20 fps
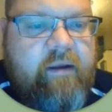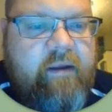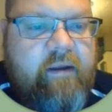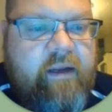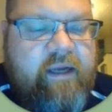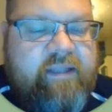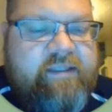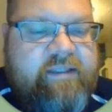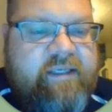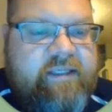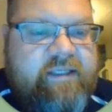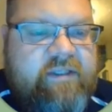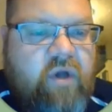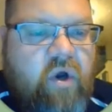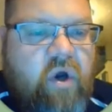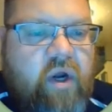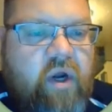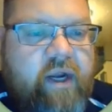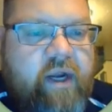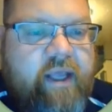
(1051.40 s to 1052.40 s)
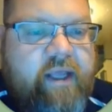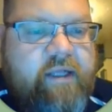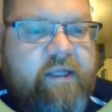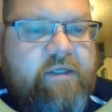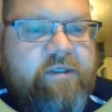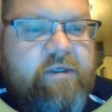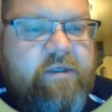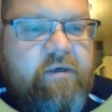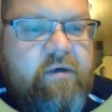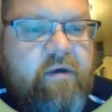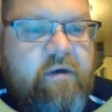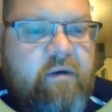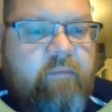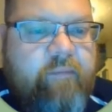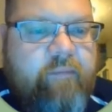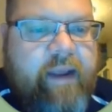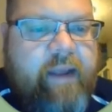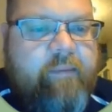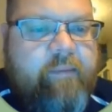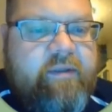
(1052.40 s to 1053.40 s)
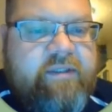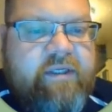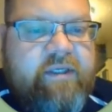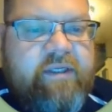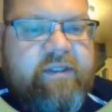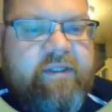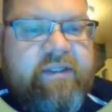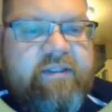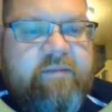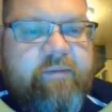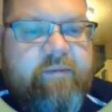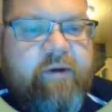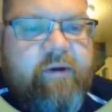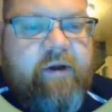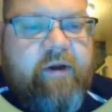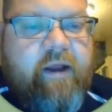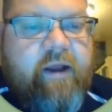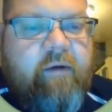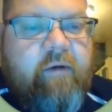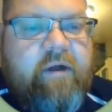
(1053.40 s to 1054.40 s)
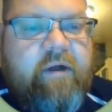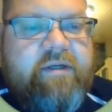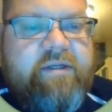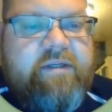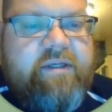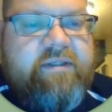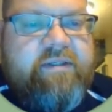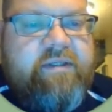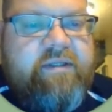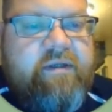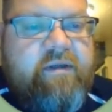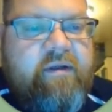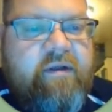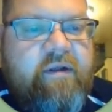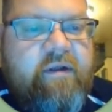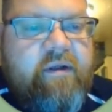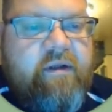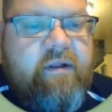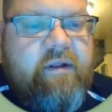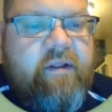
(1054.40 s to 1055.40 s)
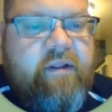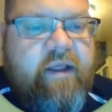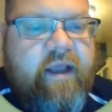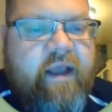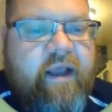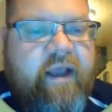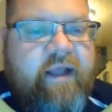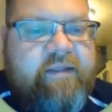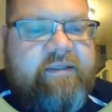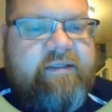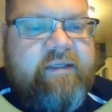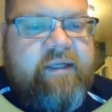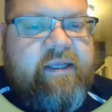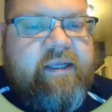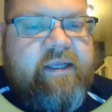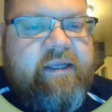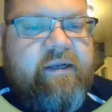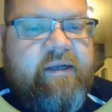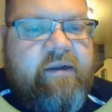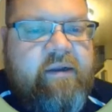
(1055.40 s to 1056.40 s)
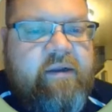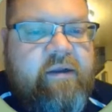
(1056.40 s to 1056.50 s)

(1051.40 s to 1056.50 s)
and it says on edge, bam, it's going to disappear. Now watch this. That's neat.